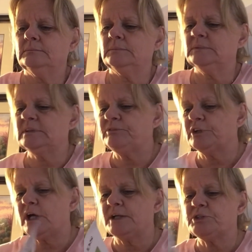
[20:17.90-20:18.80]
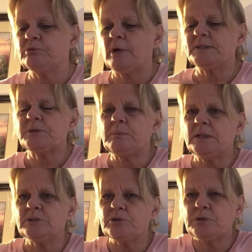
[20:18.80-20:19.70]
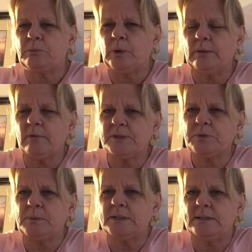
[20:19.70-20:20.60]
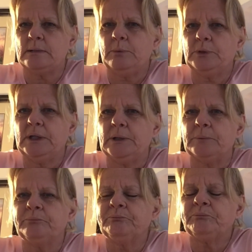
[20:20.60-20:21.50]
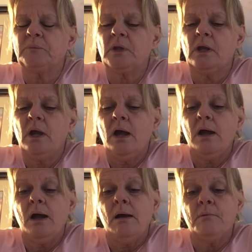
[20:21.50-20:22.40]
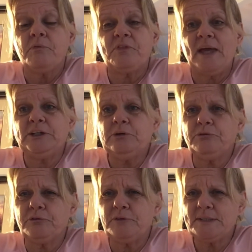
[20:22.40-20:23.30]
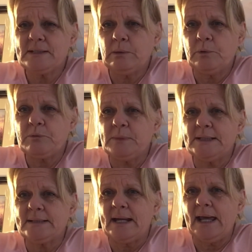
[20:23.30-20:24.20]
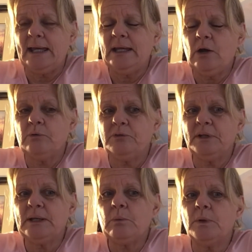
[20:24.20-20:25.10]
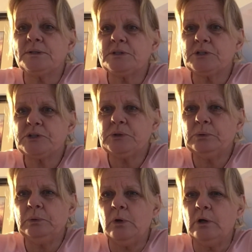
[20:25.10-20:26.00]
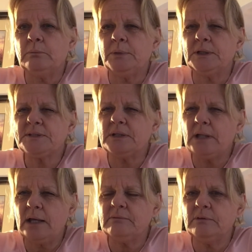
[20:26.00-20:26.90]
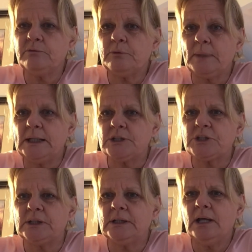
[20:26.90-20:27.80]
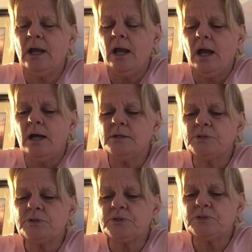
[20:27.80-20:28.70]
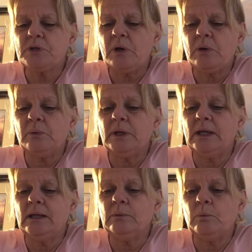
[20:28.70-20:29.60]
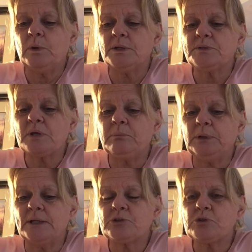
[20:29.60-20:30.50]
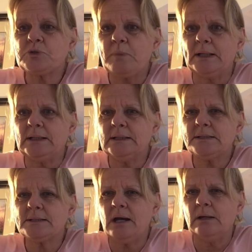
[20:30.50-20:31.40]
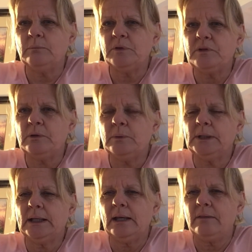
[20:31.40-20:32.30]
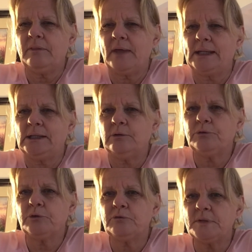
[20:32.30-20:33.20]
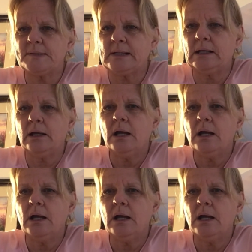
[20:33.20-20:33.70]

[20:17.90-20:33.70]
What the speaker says: different kinds of recipes. There's some great recipes in the book here. Thank you for visiting with me today. Hopefully it wasn't too long, but it's a lot of information. So it was a pleasure spending this time with you. And again, thank you for visiting